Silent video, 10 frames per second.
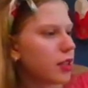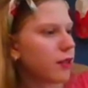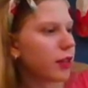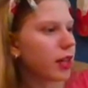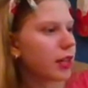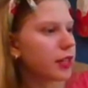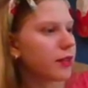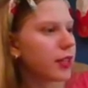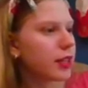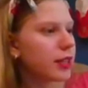different kinds
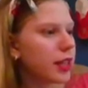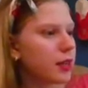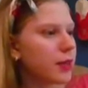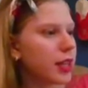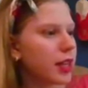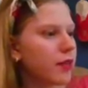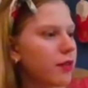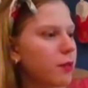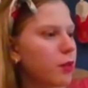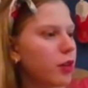of things at the beginning
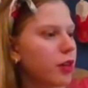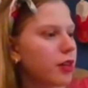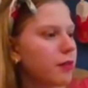of the book.